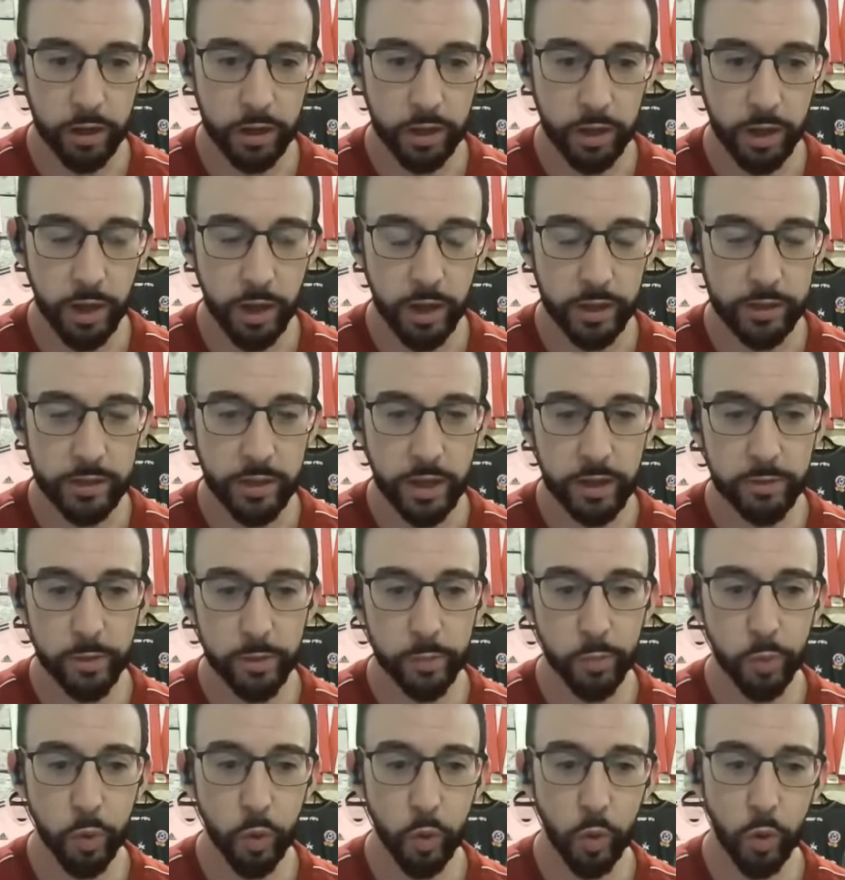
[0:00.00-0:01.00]
Yeah,
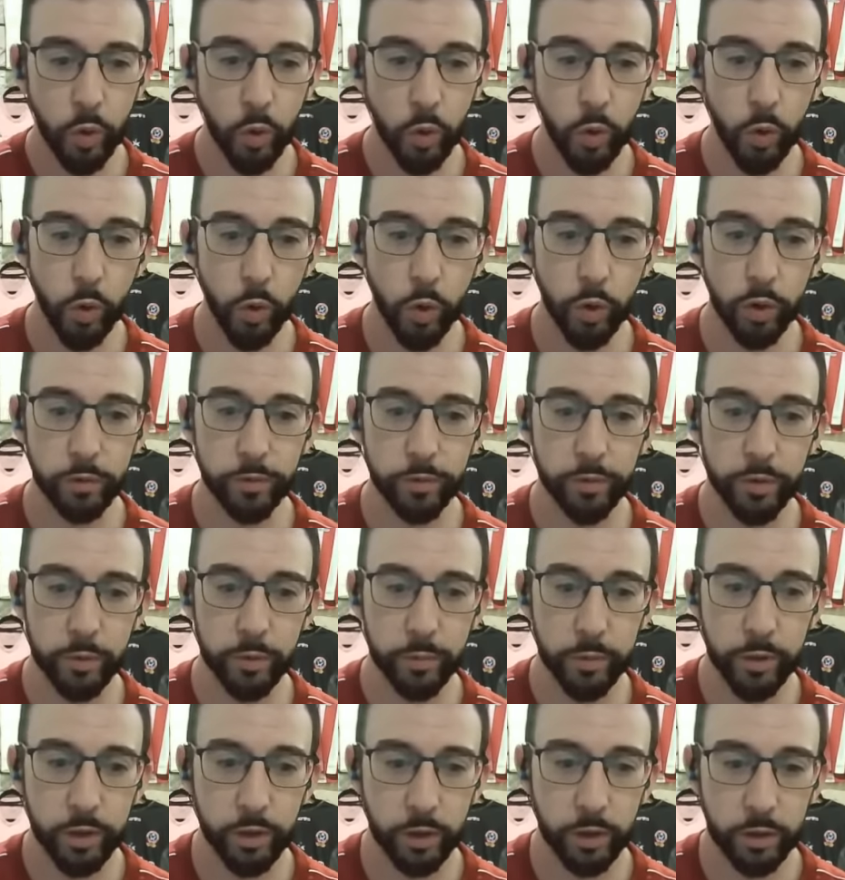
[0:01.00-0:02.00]
David Poor, all of
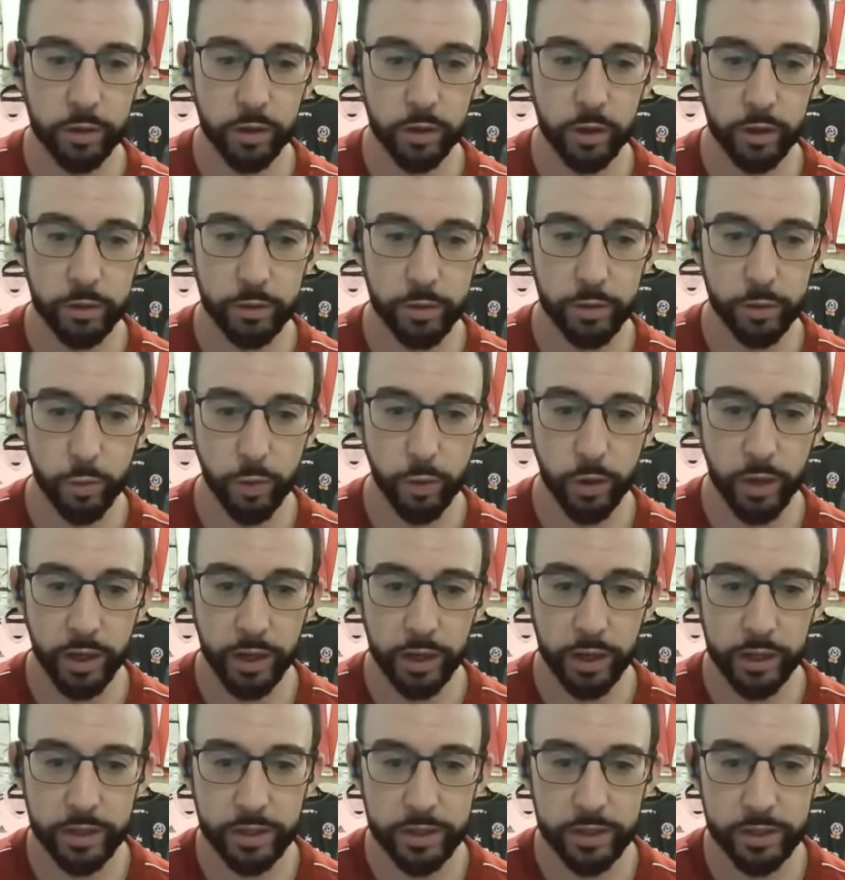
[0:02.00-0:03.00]
them. God knows what
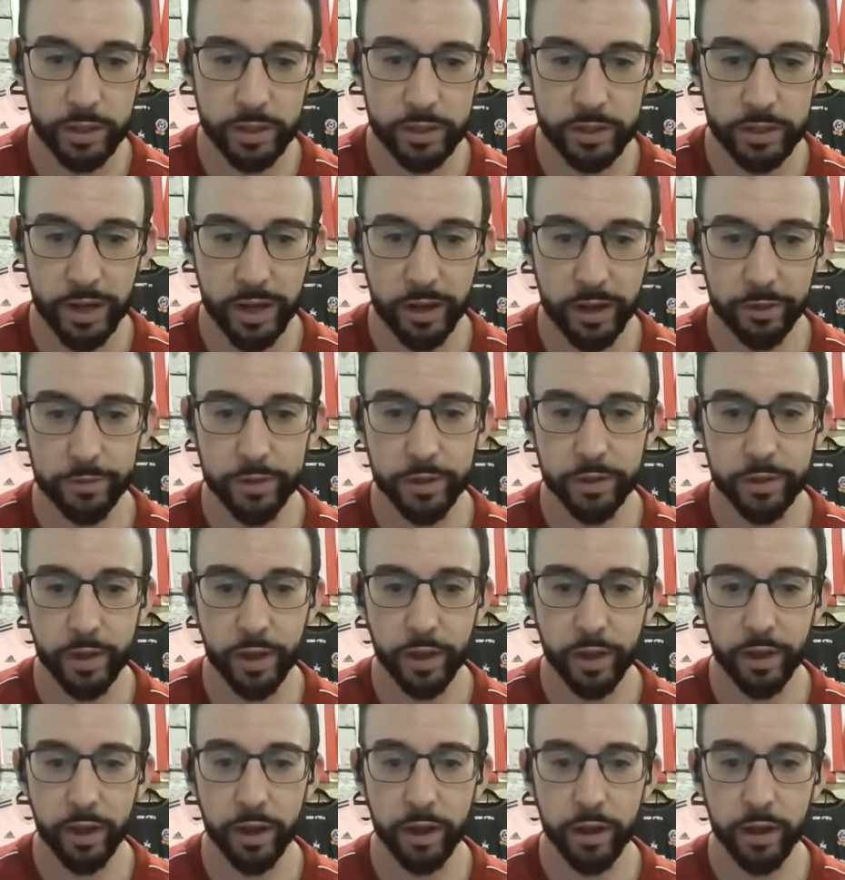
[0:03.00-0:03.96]
Heckey says after that.